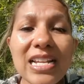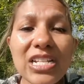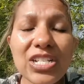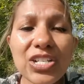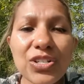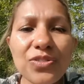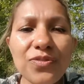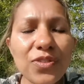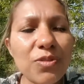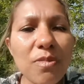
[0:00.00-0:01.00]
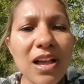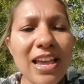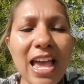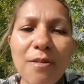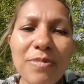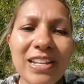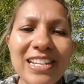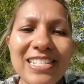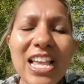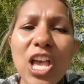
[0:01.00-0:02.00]
I need to do for my
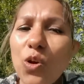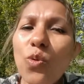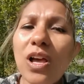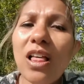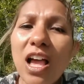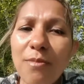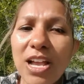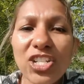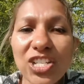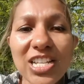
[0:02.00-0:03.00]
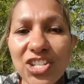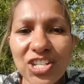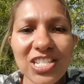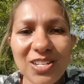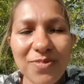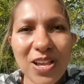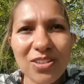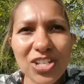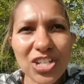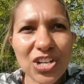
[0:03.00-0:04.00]
happiness. Well, I'm actually just
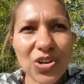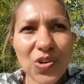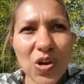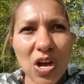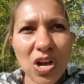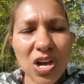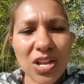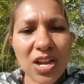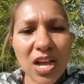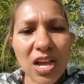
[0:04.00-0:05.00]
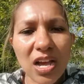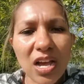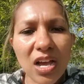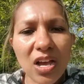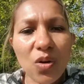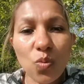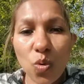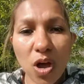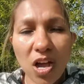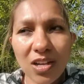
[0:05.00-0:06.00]
about to go on a
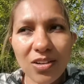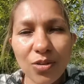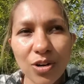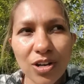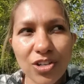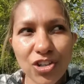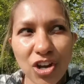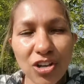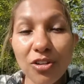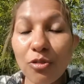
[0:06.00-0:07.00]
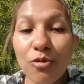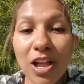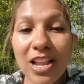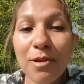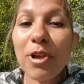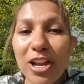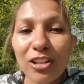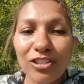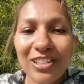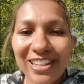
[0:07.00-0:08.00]
walk or a jog or a run. It might
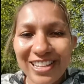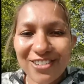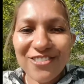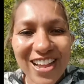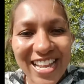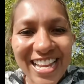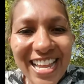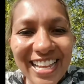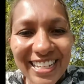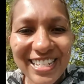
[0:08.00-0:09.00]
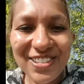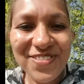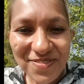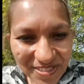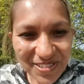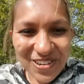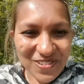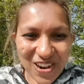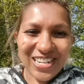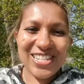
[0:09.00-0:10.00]
not look like a run to the people who
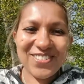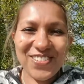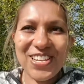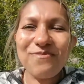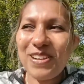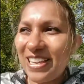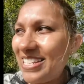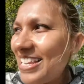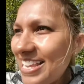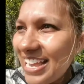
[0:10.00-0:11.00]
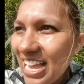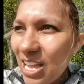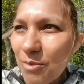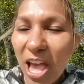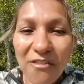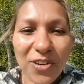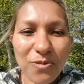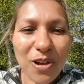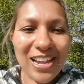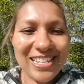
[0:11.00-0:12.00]
are watching me, but
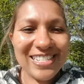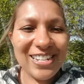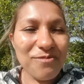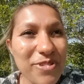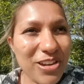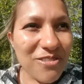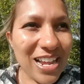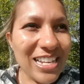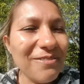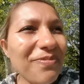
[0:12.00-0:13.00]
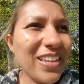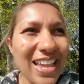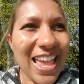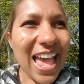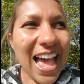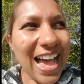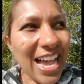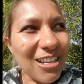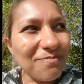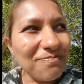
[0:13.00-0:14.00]
effort-wise, it'll be a run.
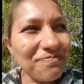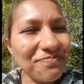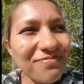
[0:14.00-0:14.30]
The